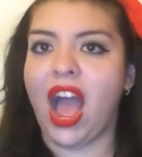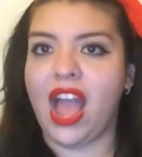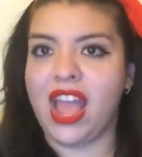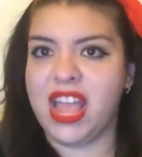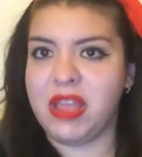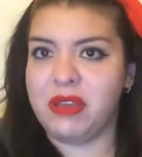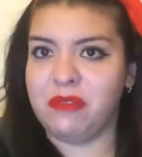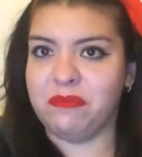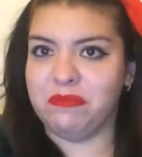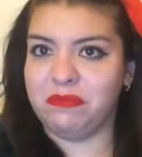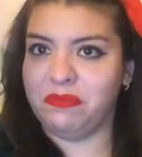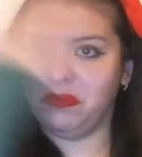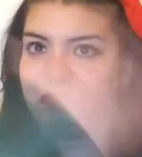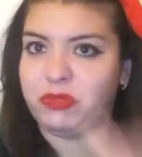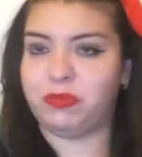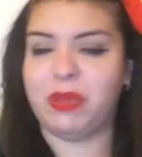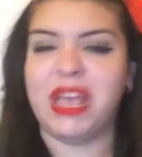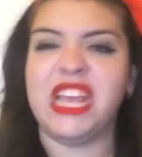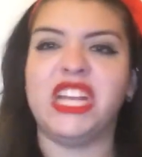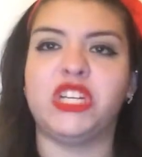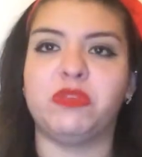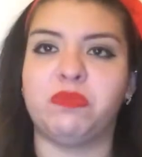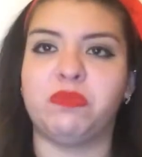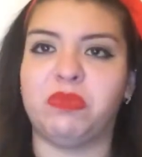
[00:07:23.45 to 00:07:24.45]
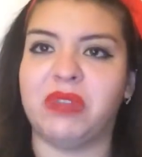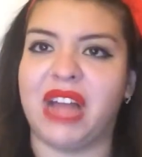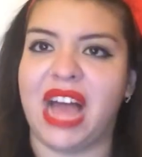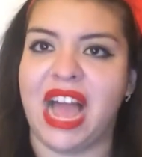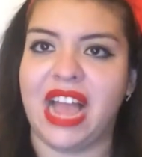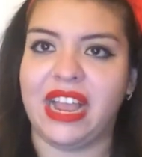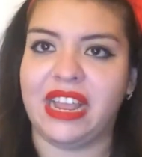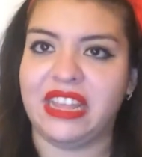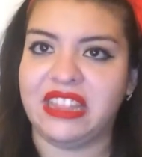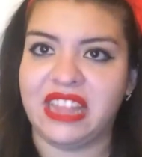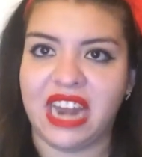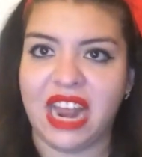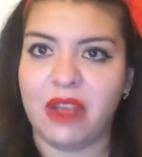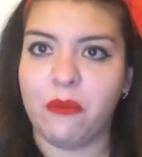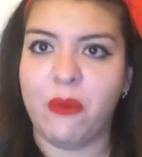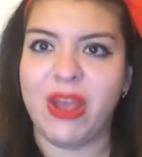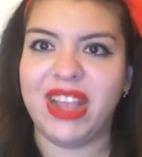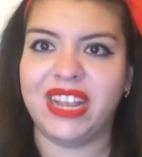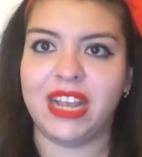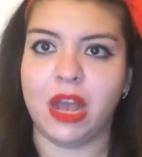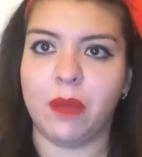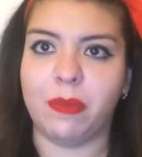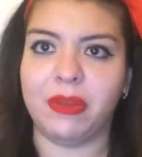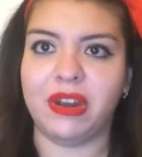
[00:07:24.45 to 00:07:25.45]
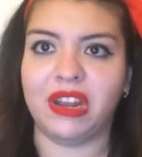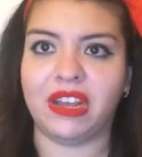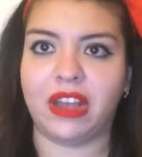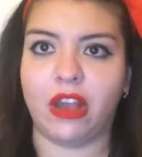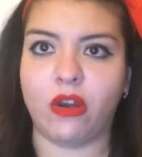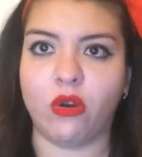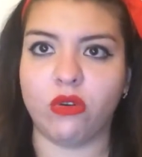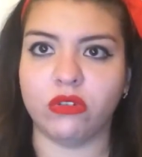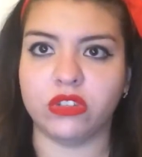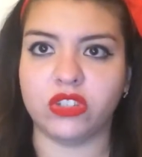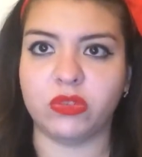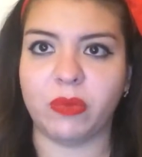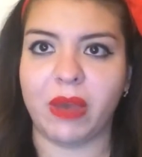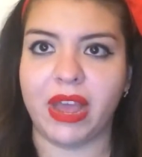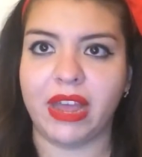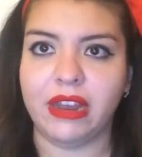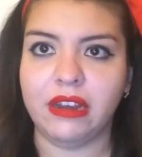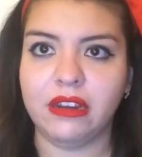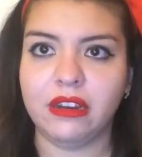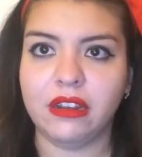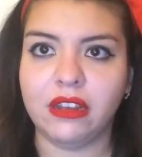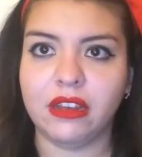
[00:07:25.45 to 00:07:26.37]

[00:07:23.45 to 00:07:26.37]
it pitch black and then I wake up in like a cold sweat.